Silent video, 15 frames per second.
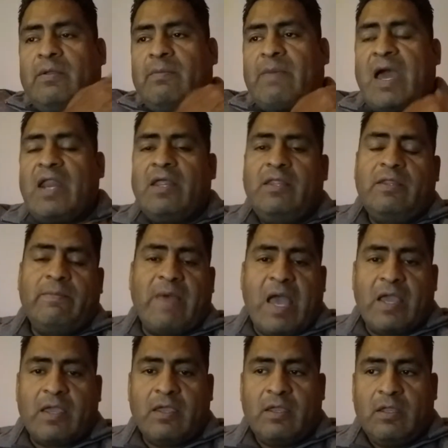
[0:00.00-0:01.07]
patted in the
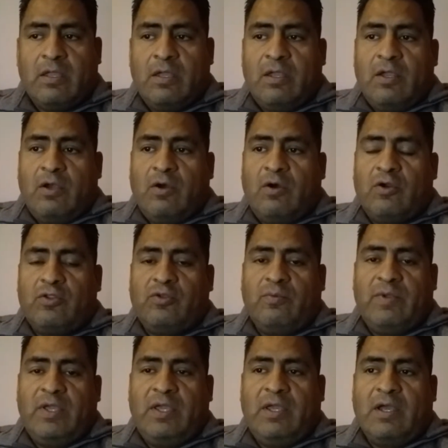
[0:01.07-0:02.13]
back, or to
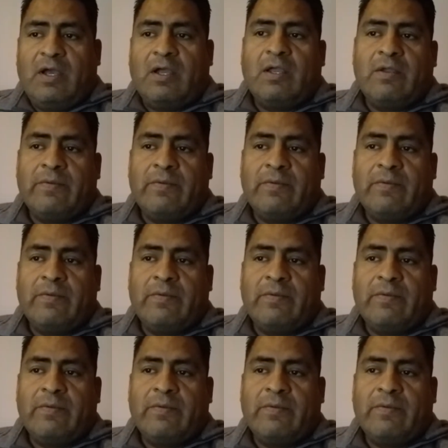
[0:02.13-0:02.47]
be uh,